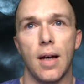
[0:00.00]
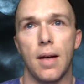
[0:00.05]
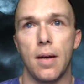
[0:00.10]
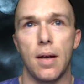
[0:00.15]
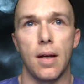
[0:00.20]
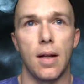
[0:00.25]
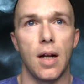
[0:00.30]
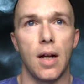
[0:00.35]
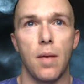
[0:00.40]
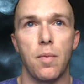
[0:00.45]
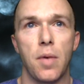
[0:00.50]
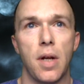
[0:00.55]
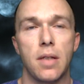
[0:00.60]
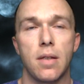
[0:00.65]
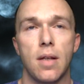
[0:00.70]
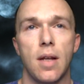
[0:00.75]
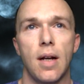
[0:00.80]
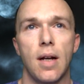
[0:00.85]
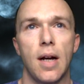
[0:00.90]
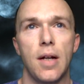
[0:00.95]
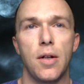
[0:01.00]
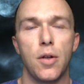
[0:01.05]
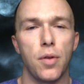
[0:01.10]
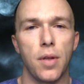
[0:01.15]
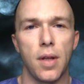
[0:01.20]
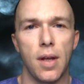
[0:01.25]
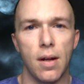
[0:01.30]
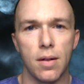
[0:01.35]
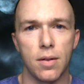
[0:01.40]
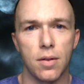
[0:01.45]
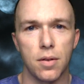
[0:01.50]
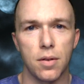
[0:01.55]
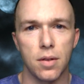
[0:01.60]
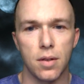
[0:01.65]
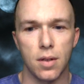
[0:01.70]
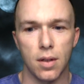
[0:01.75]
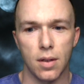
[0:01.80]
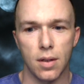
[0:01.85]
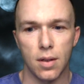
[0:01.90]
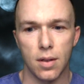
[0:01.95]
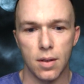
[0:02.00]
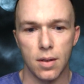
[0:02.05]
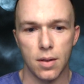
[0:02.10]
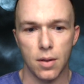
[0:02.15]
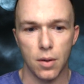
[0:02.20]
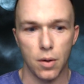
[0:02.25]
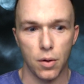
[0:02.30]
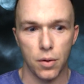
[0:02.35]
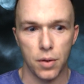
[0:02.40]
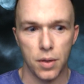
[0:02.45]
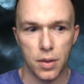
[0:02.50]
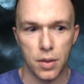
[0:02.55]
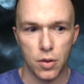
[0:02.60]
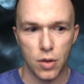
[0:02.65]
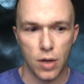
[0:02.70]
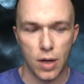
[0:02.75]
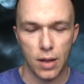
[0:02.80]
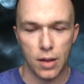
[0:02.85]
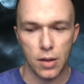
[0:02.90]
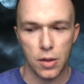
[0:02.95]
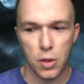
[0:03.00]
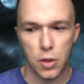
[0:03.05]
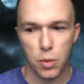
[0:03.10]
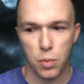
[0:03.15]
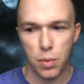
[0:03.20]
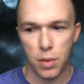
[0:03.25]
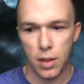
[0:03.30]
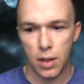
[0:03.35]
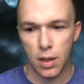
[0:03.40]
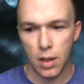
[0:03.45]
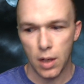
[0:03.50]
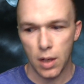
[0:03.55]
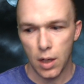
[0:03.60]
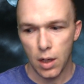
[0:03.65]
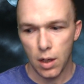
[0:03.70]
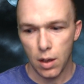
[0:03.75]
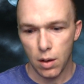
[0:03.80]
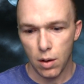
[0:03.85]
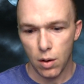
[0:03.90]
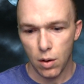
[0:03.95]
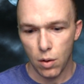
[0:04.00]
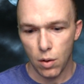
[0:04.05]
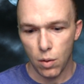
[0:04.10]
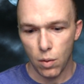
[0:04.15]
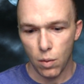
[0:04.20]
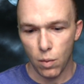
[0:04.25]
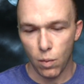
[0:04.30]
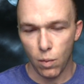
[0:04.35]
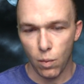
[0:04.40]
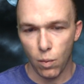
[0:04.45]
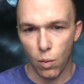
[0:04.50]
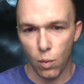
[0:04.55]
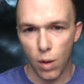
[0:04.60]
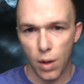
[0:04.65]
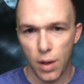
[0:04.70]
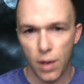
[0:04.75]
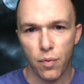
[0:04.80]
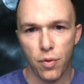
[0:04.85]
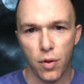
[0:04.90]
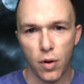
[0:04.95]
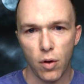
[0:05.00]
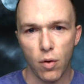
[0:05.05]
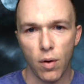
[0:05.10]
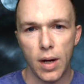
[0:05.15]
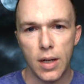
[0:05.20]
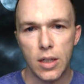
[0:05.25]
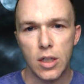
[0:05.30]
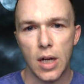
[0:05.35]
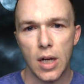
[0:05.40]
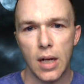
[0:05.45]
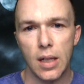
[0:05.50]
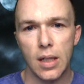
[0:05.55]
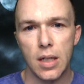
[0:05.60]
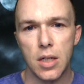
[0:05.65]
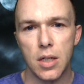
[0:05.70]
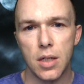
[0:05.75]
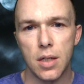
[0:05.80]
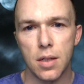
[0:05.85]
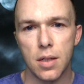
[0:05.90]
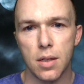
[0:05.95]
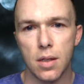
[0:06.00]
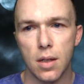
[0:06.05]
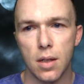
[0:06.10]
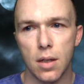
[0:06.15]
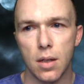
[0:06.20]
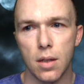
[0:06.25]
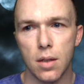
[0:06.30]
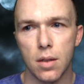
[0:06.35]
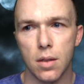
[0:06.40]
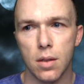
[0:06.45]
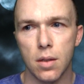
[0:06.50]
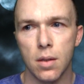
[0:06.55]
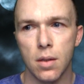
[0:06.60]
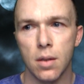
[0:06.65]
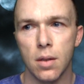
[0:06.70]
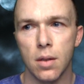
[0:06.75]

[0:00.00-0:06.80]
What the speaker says: and I'm not saying I know the answers to all these challenges, but one of the great challenges is